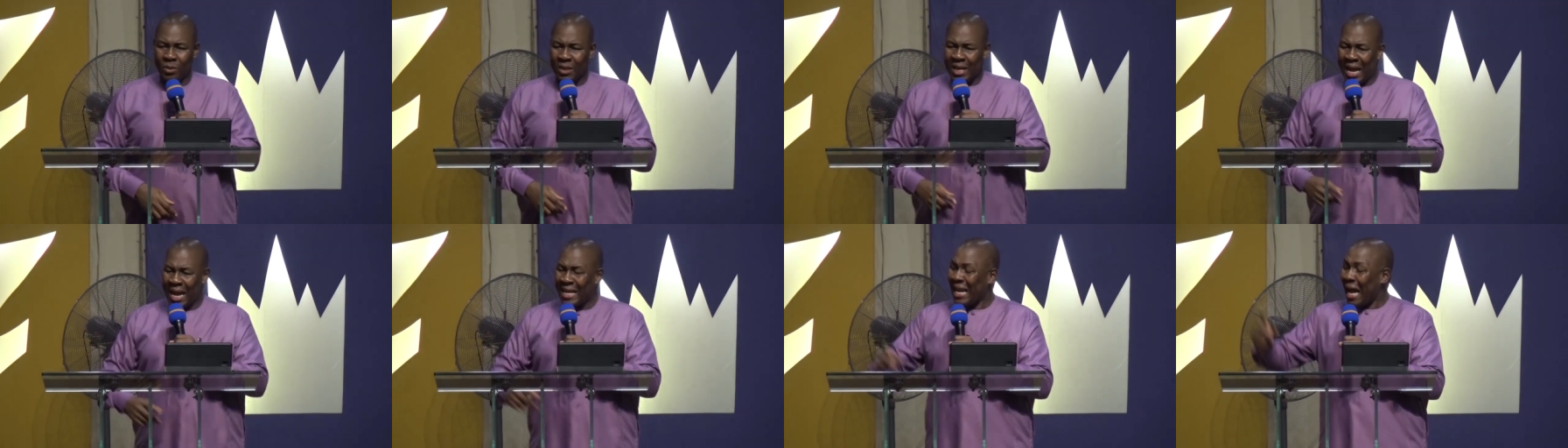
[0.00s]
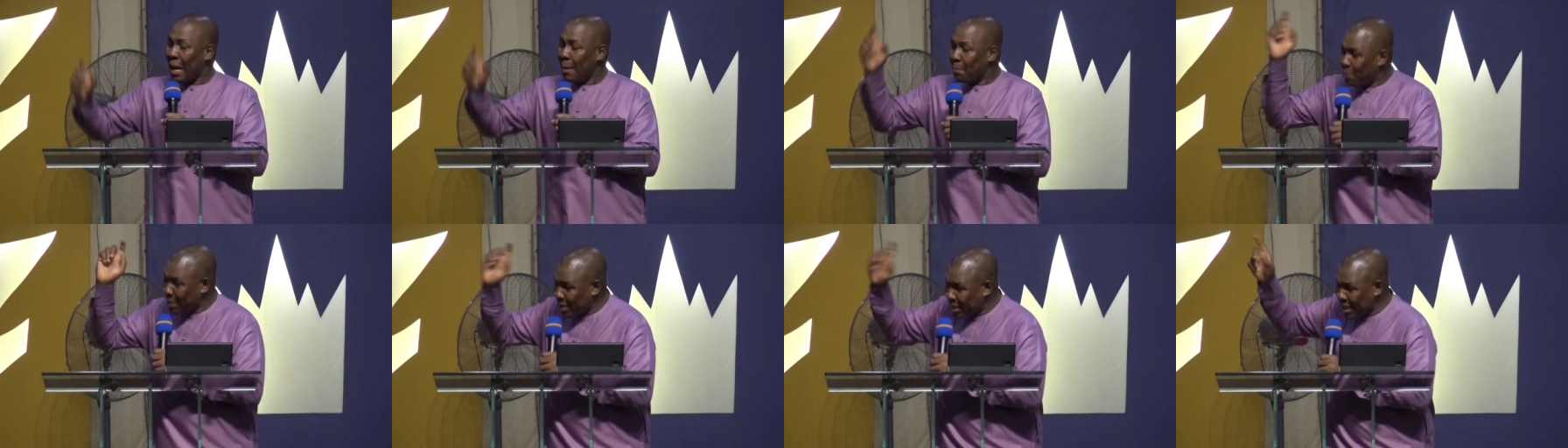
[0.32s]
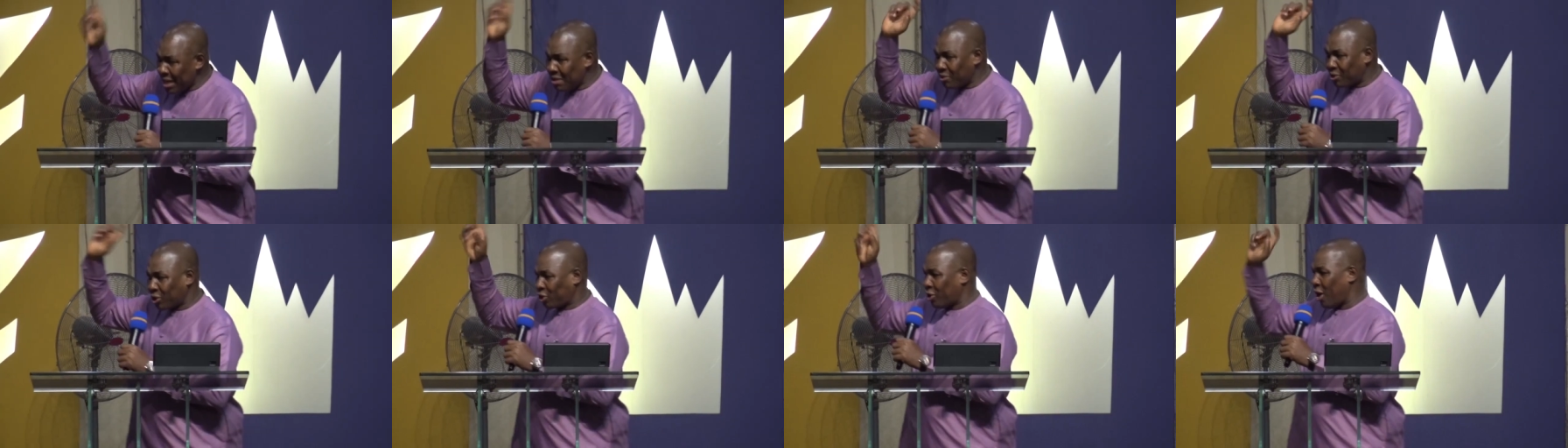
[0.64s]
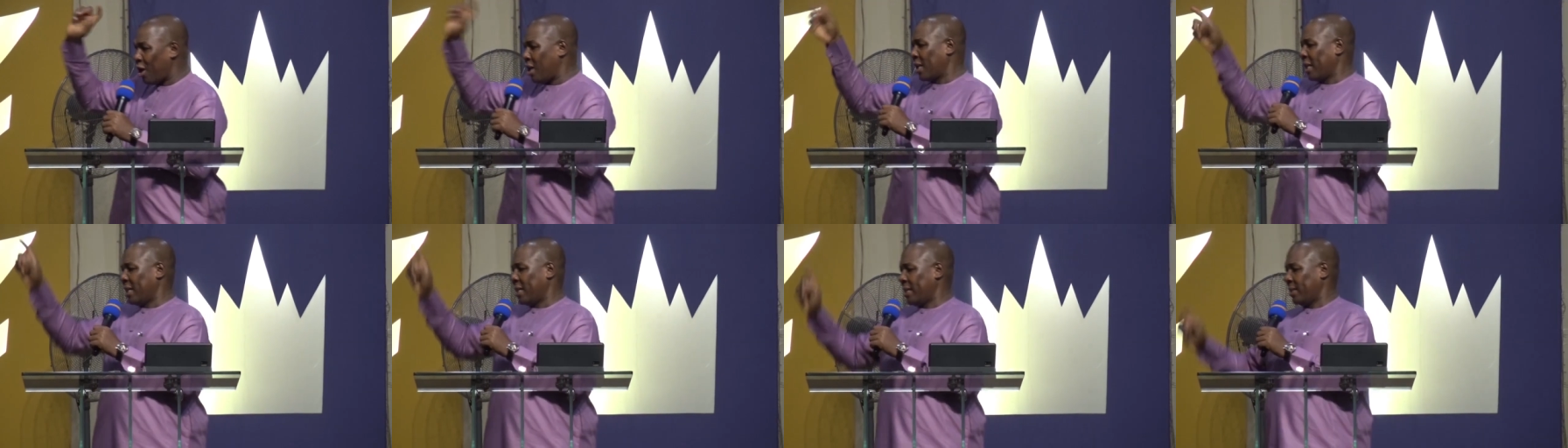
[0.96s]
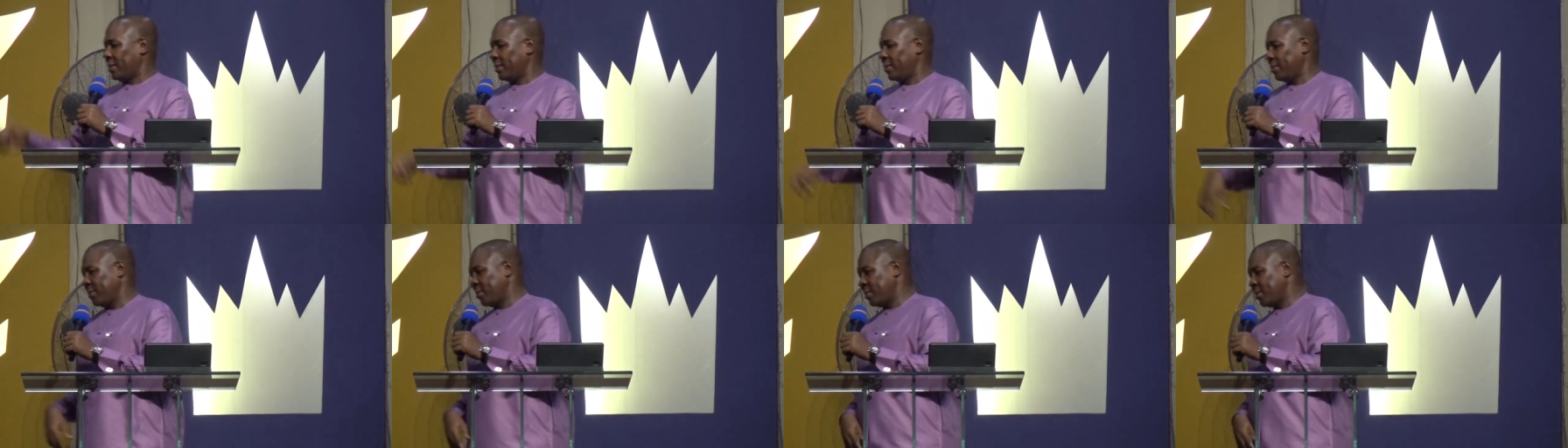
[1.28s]
And I believe strongly
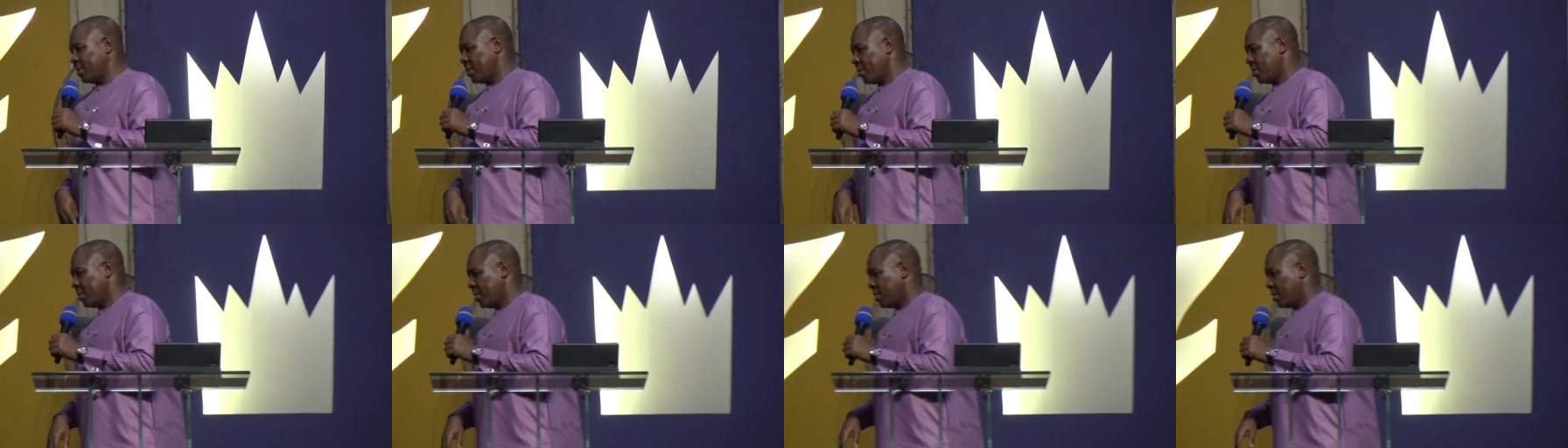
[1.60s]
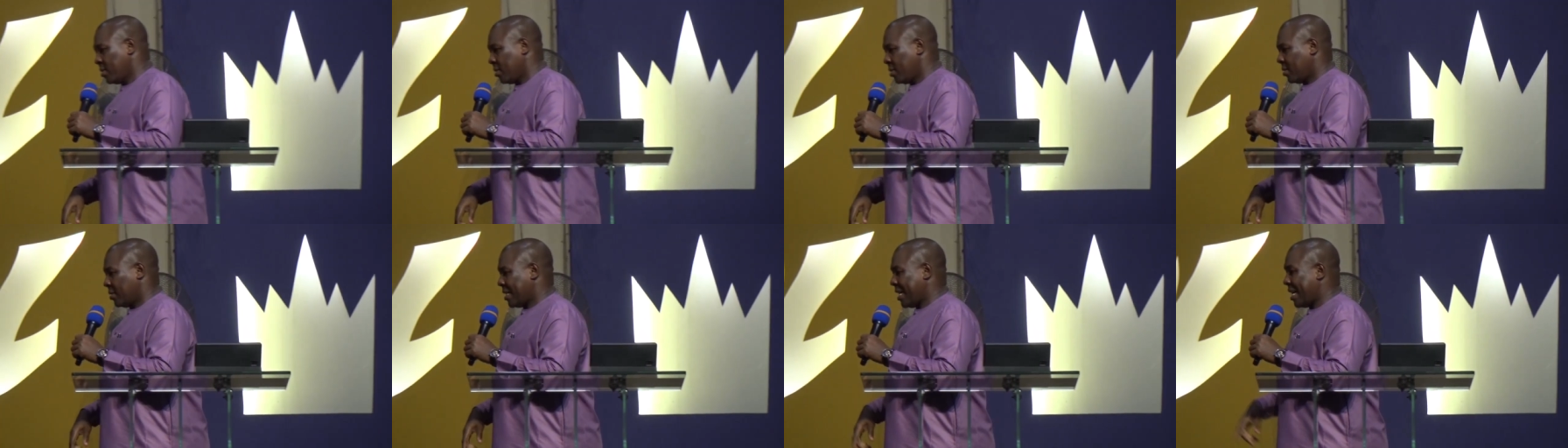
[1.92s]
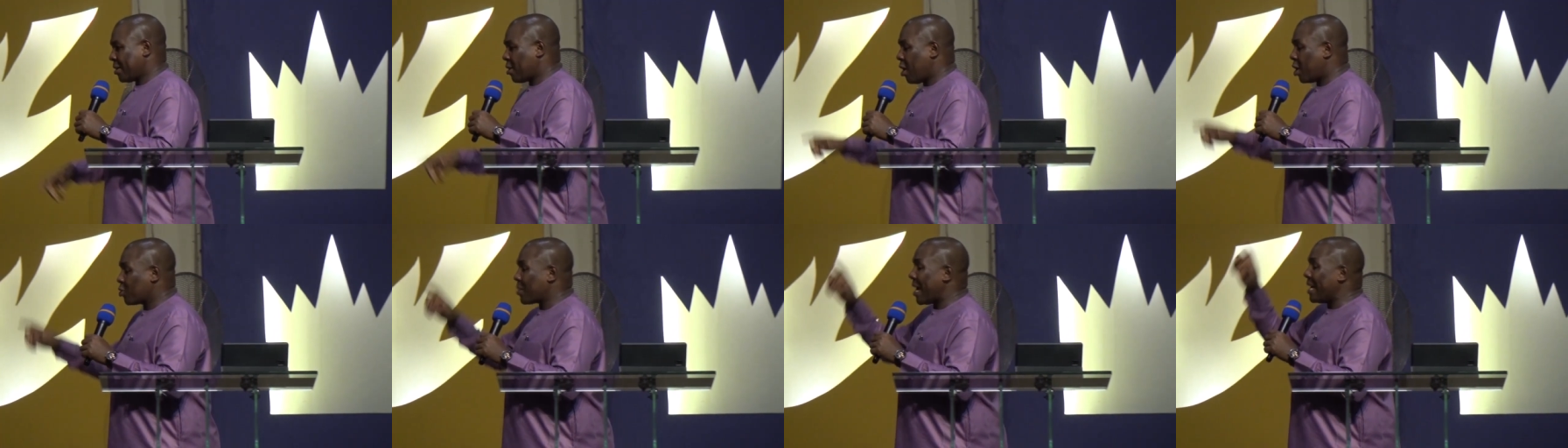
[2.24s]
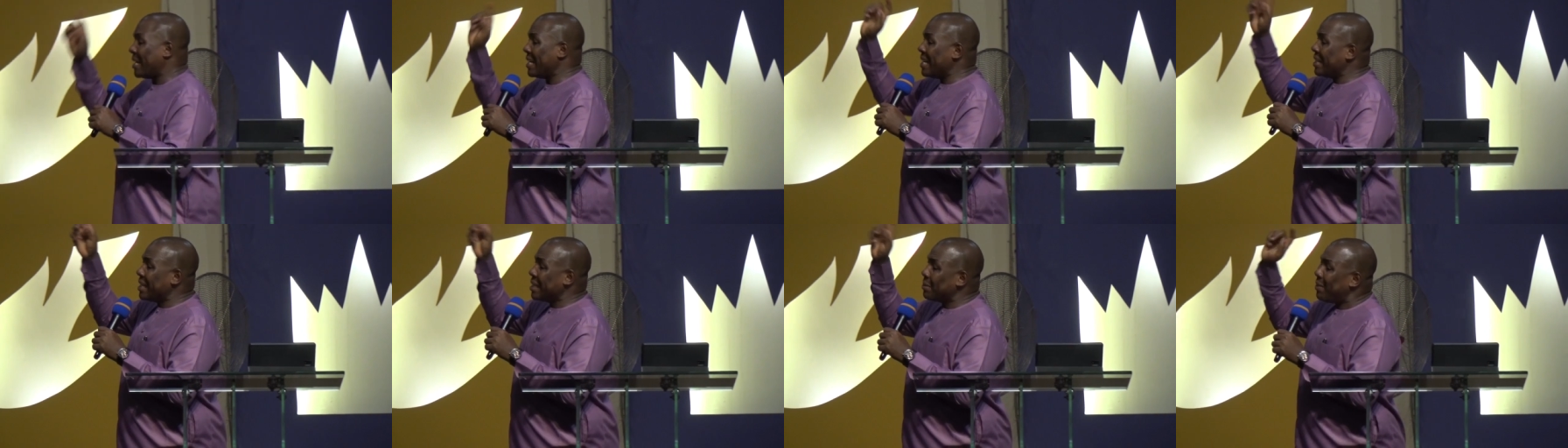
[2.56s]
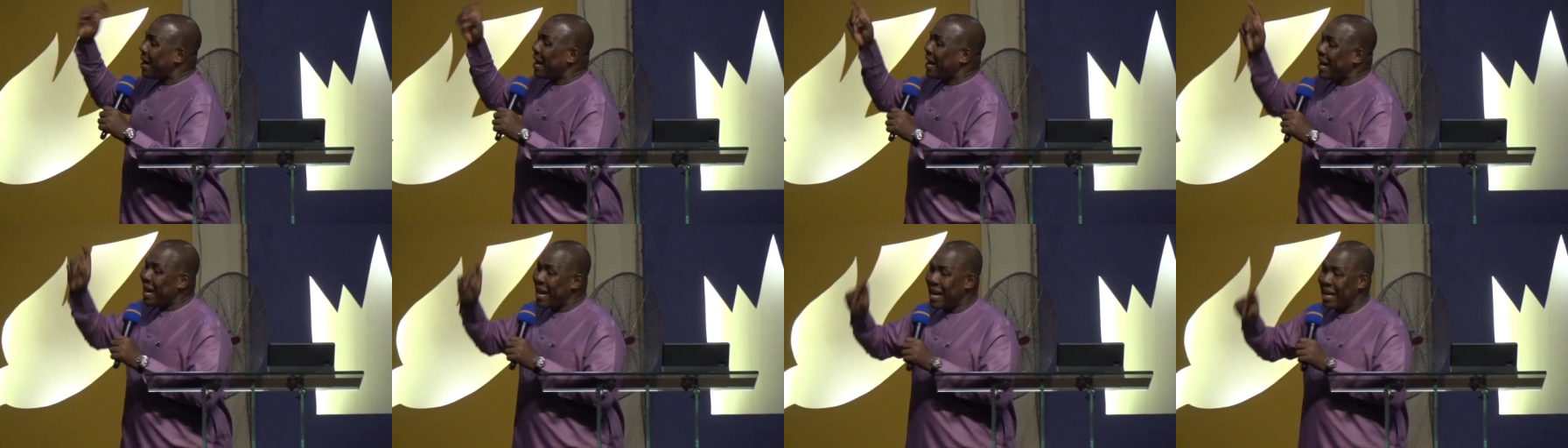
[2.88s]
that God has laid in
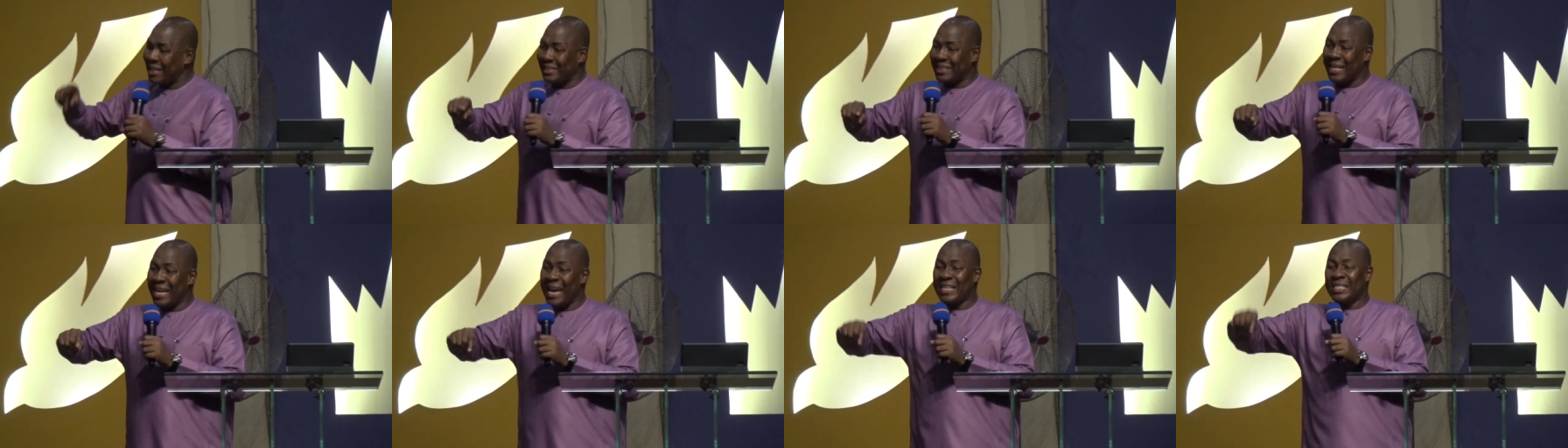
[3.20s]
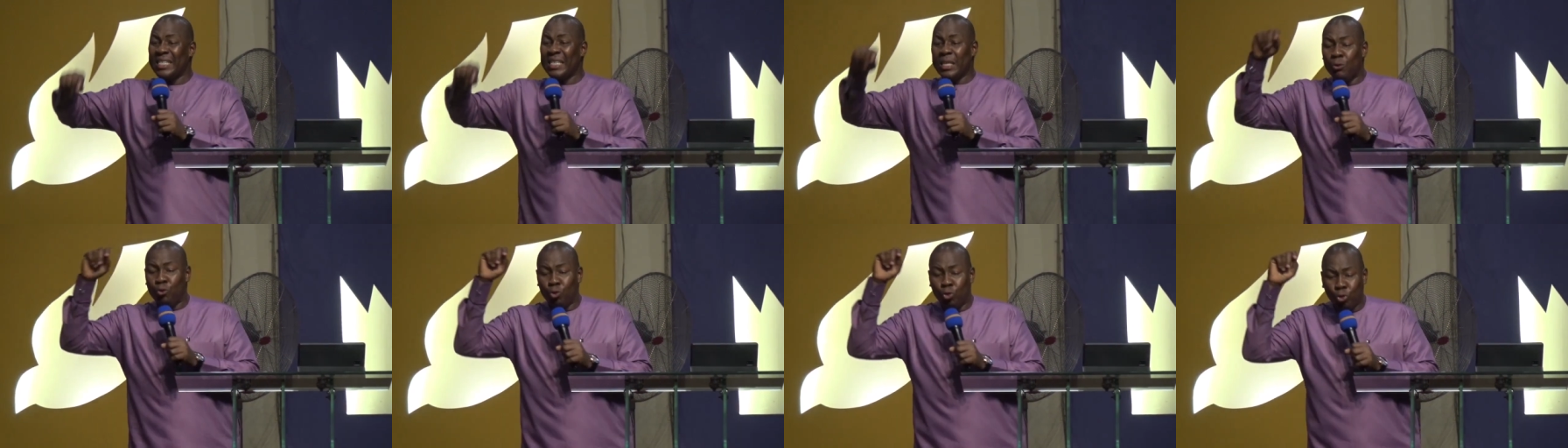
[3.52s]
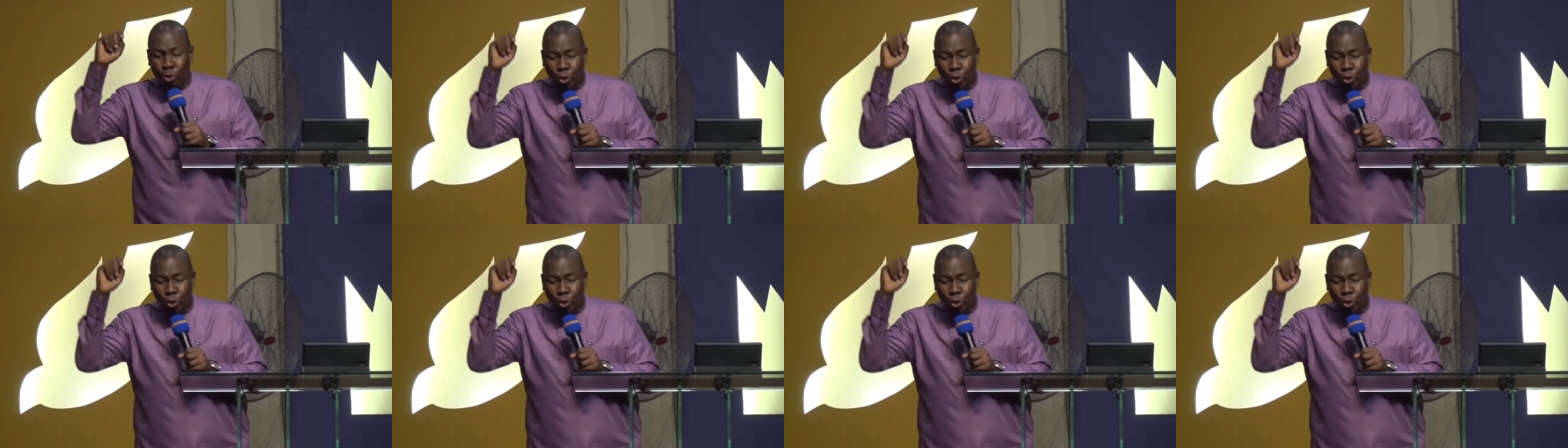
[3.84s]
my heart that He will